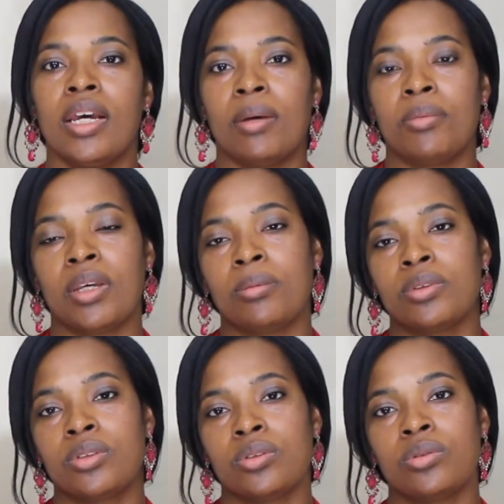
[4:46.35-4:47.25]
and be
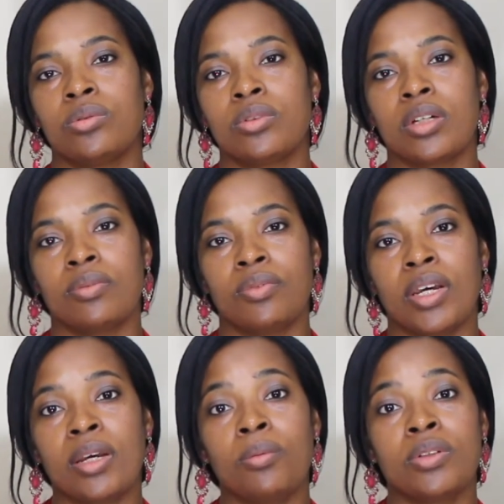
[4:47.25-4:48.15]
able to
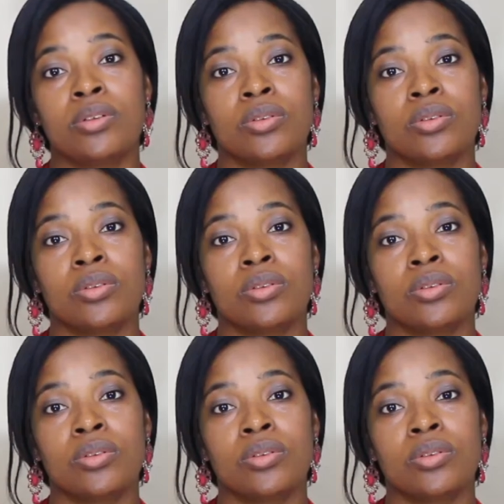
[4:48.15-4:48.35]
convey what